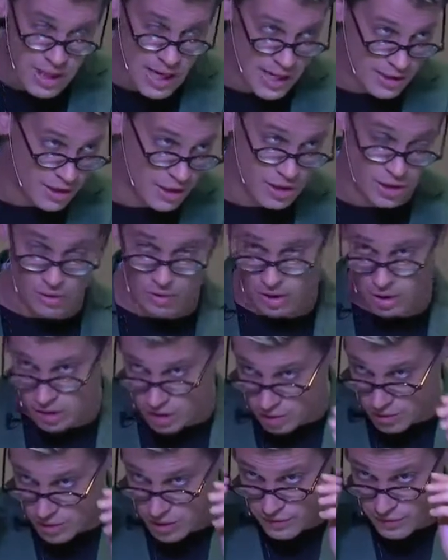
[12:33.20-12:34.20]
an attitude
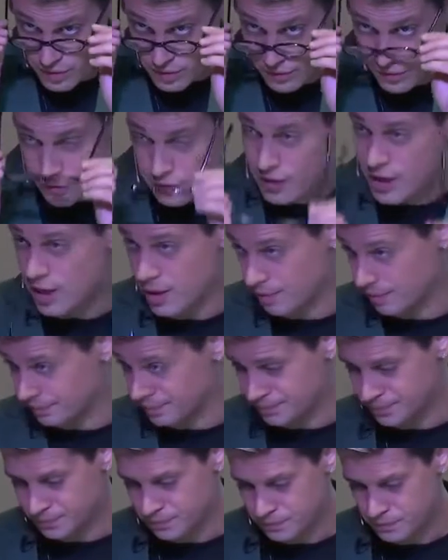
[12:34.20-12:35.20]
conducive to freedom.
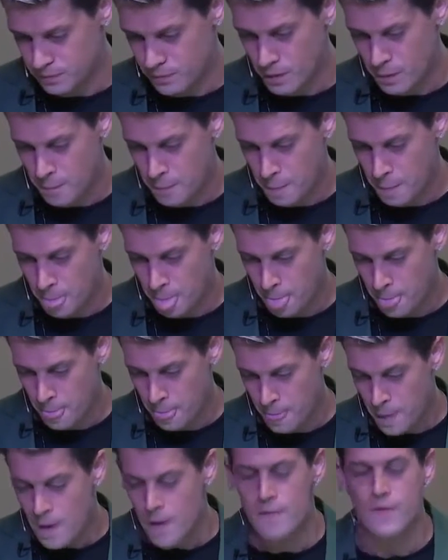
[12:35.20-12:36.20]

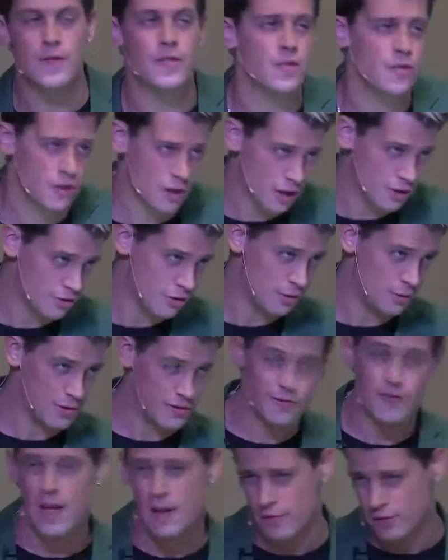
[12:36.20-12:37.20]
This is a country that
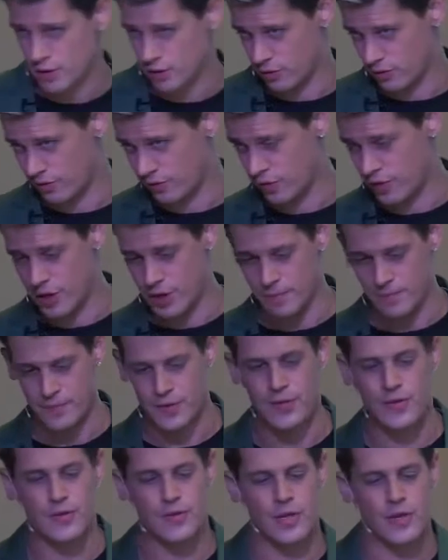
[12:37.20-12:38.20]
was founded on freedom.
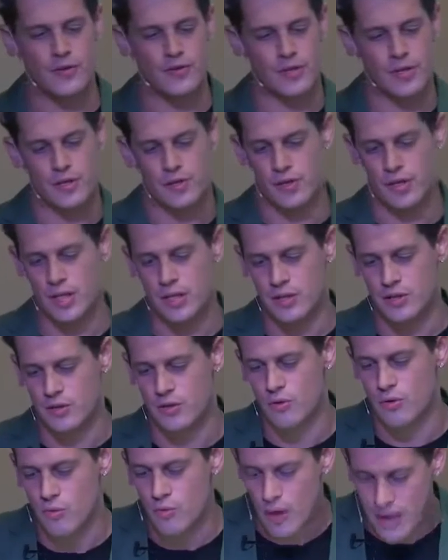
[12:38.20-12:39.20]
This is a country that is
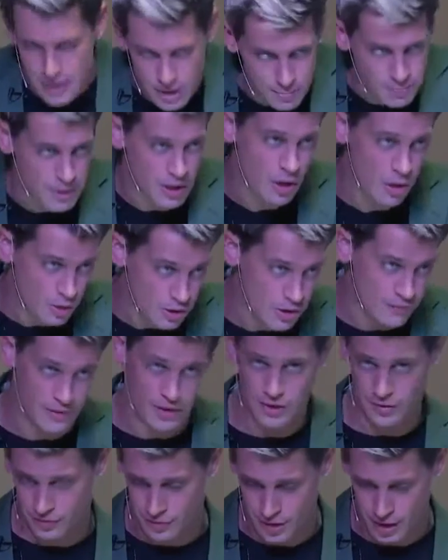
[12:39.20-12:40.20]
great because of
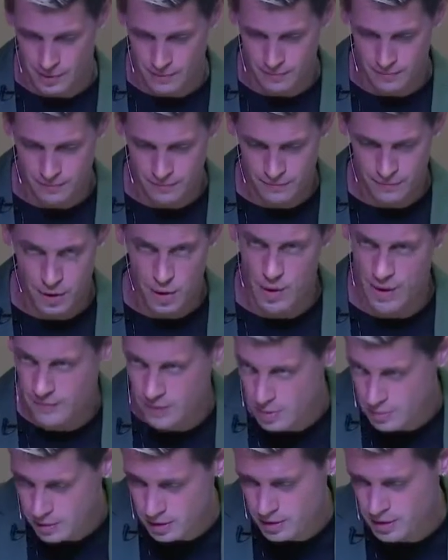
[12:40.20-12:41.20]
its freedom. You
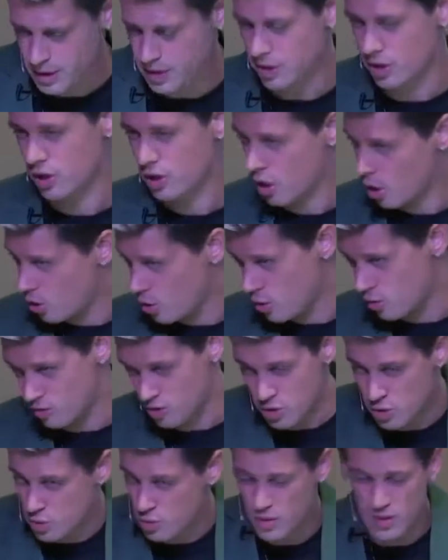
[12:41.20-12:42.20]
have an ability to go,
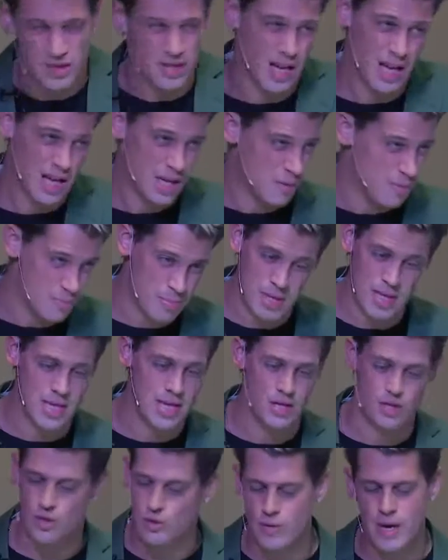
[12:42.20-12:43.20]
do, say,
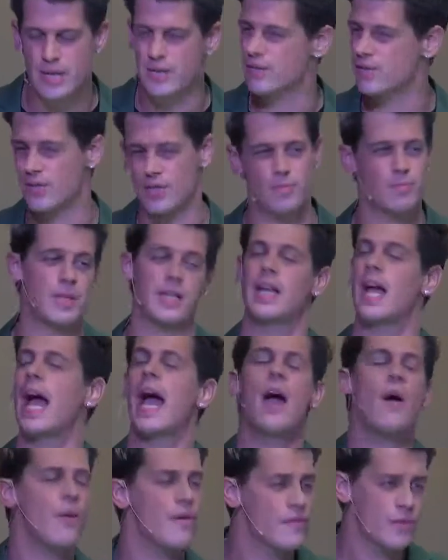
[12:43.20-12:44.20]
be, dress, and speak
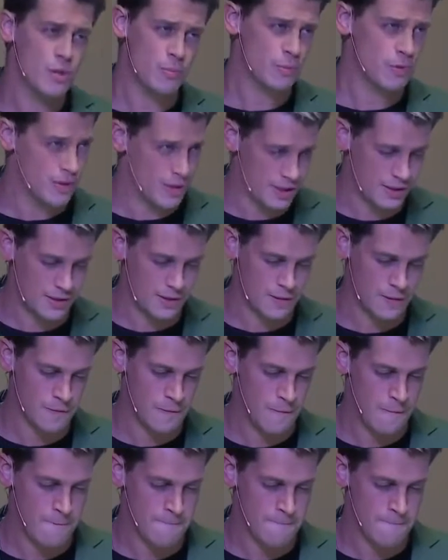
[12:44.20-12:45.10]
however you please.